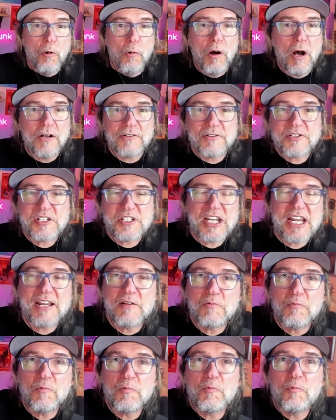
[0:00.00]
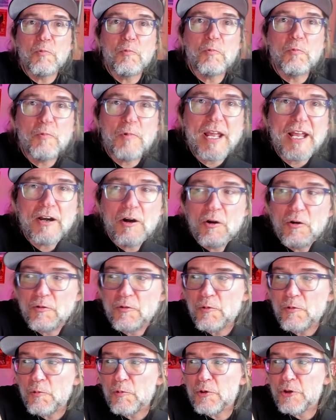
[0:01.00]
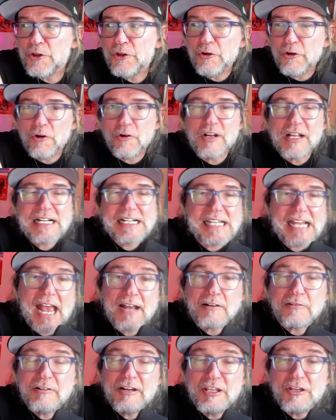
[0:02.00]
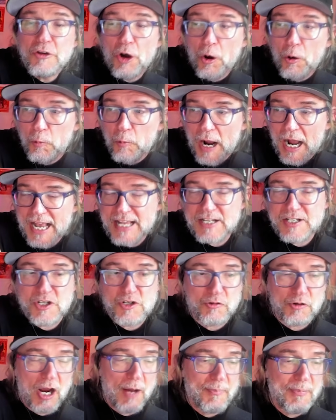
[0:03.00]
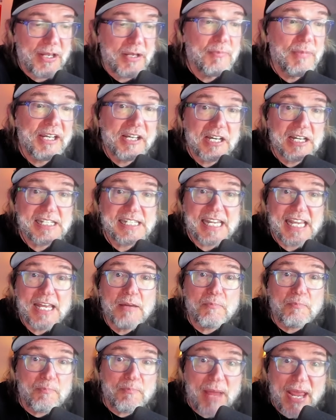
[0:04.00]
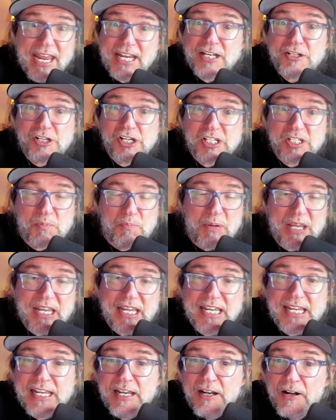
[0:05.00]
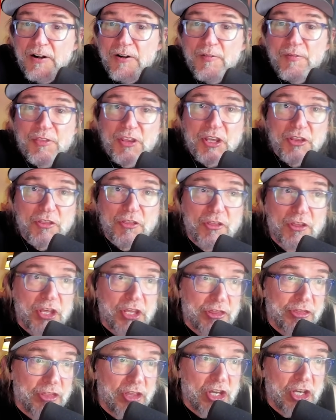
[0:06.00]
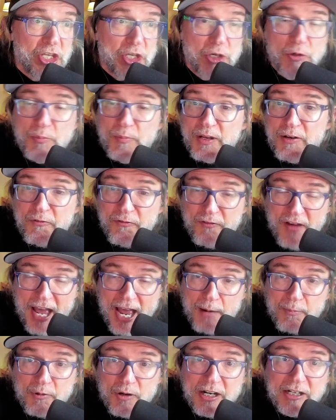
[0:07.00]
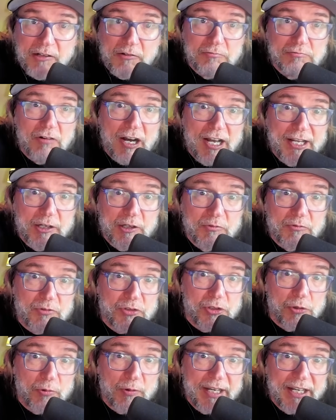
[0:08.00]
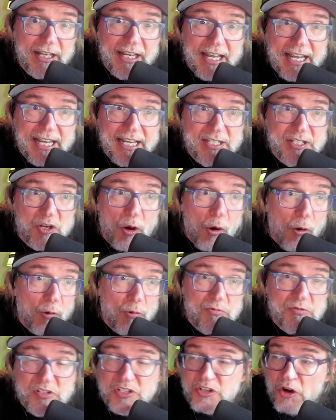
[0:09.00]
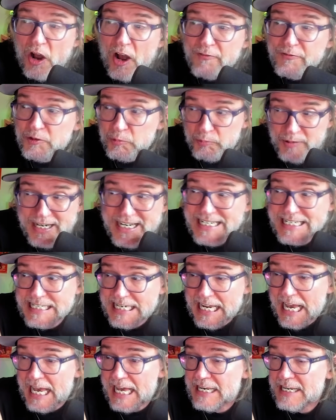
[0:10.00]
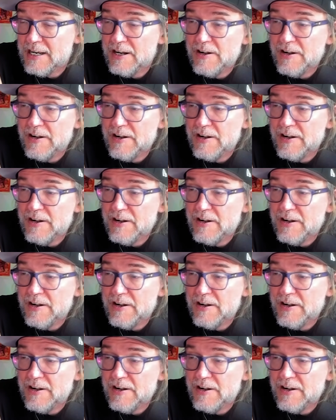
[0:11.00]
Well, see, you don't exactly know why it's dropping, because it may just be the human fabric like doing its own soft reset,